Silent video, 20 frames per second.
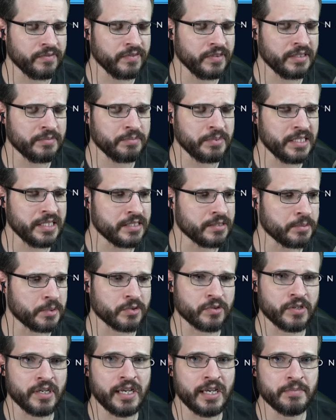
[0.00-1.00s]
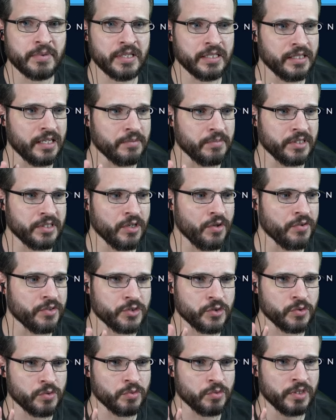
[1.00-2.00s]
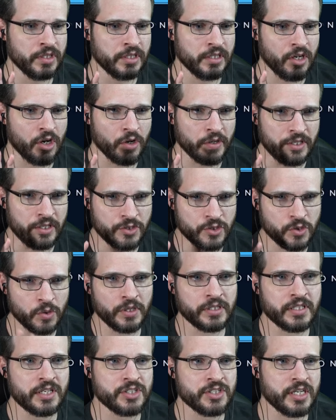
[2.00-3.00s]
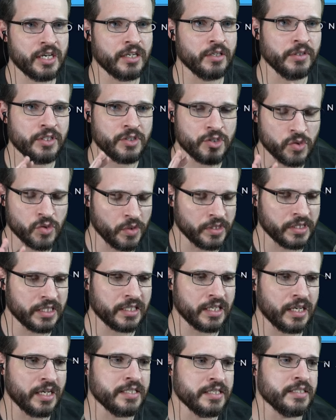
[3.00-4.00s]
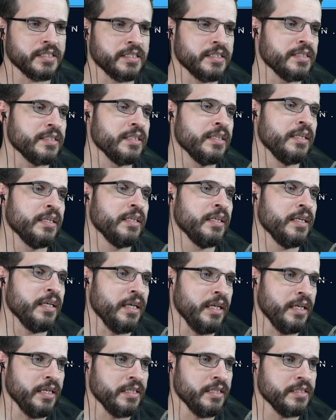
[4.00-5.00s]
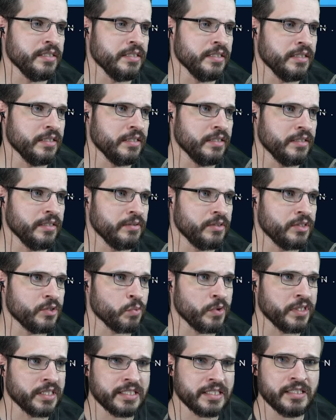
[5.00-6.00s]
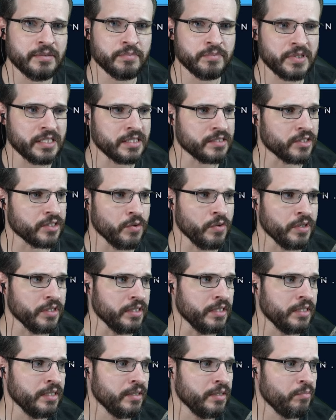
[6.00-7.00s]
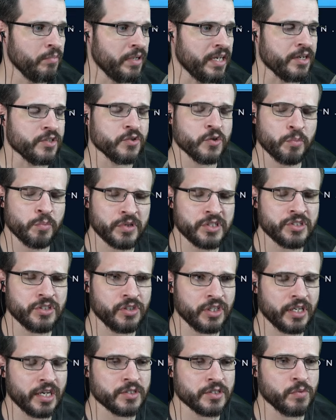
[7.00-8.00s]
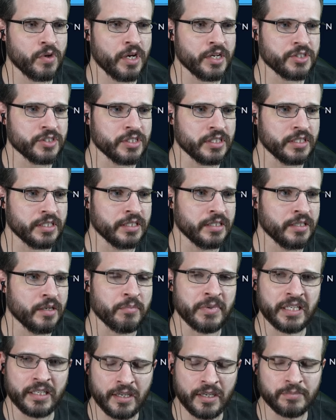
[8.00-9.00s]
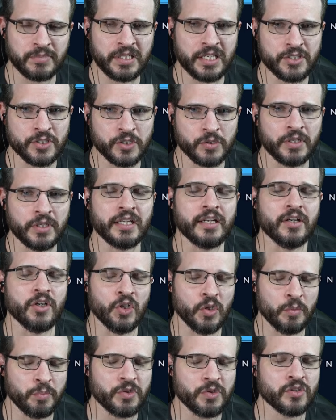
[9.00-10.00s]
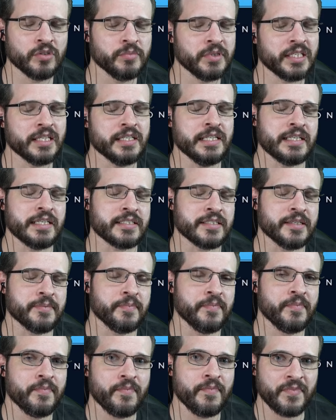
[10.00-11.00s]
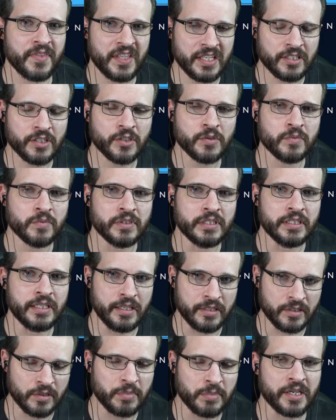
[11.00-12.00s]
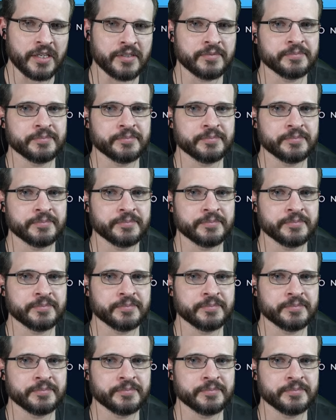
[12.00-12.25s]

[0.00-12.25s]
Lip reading: please subscribe and let me know that you are enjoying the channel, enjoying the content, and just want to keep things going. But I do appreciate you guys watching. May God bless you, and I hope you join me again next time. Thank you, and goodbye.